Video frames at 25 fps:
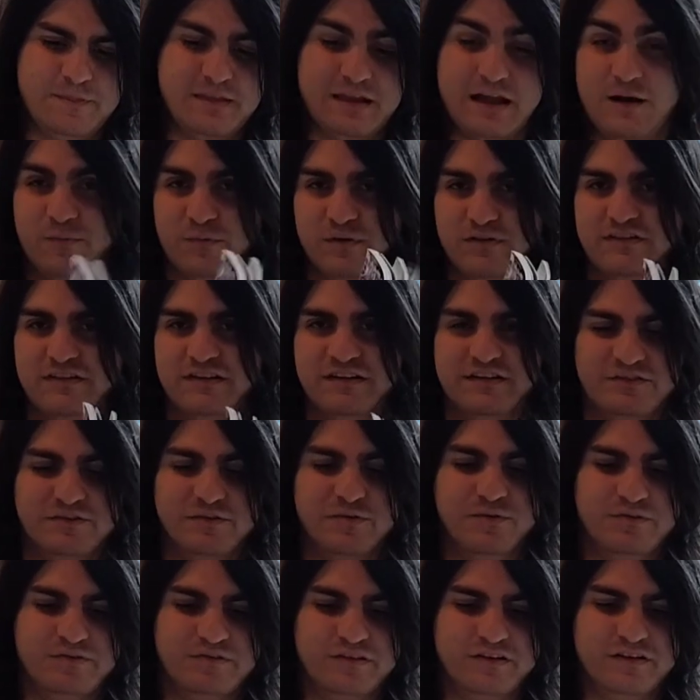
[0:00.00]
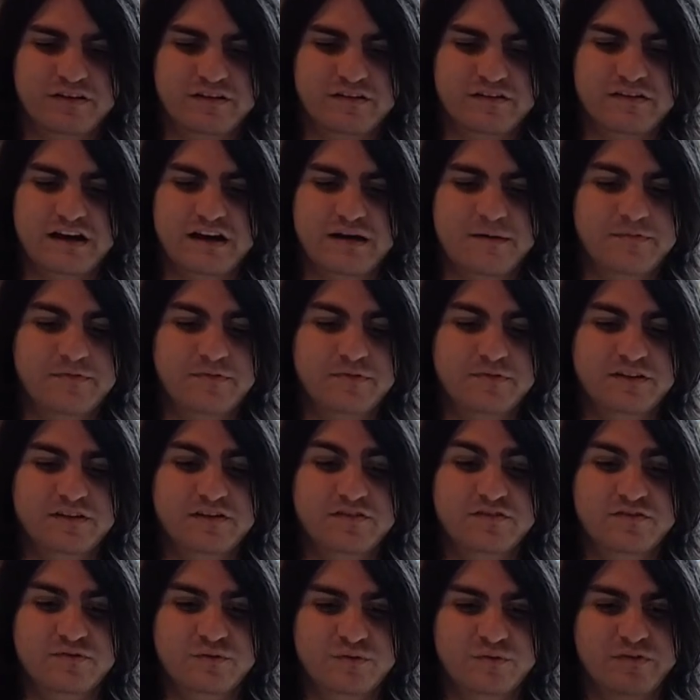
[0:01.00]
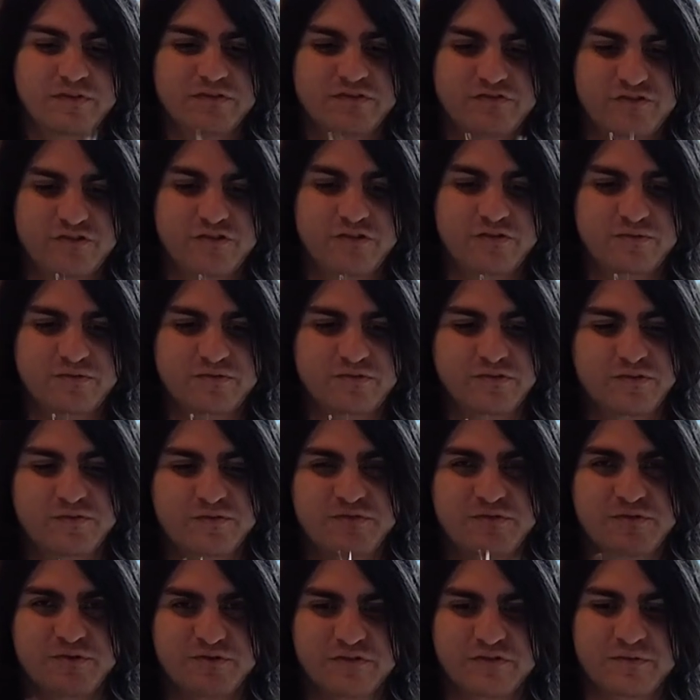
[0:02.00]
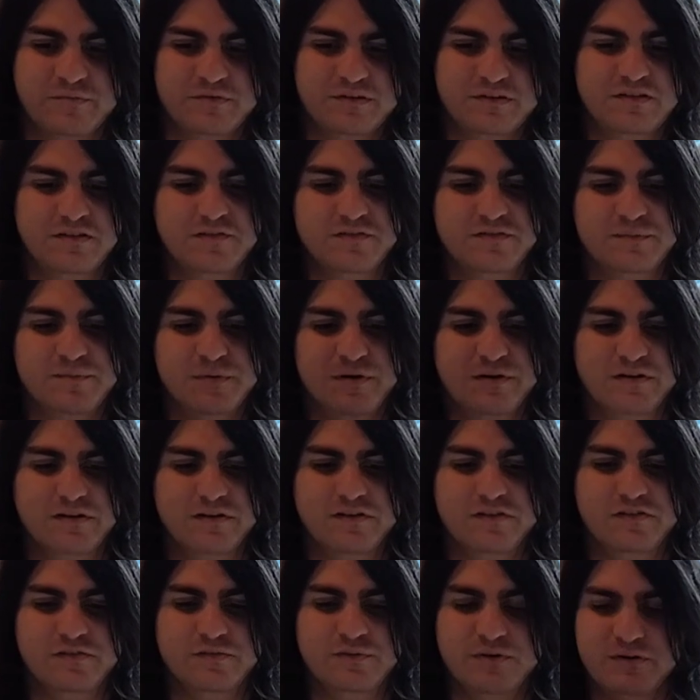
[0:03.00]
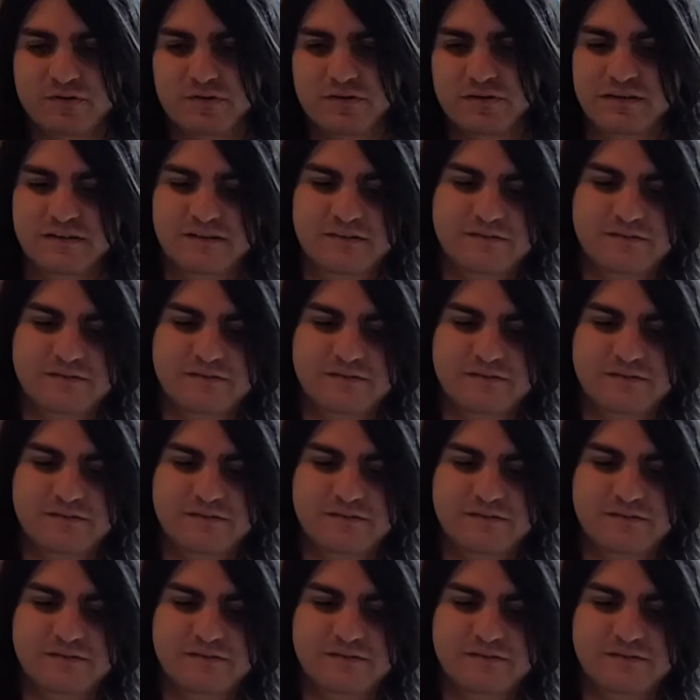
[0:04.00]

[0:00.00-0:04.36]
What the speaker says: I want to get the whole thing because I absolutely adore the show, so of course I'm going to love the manga as well.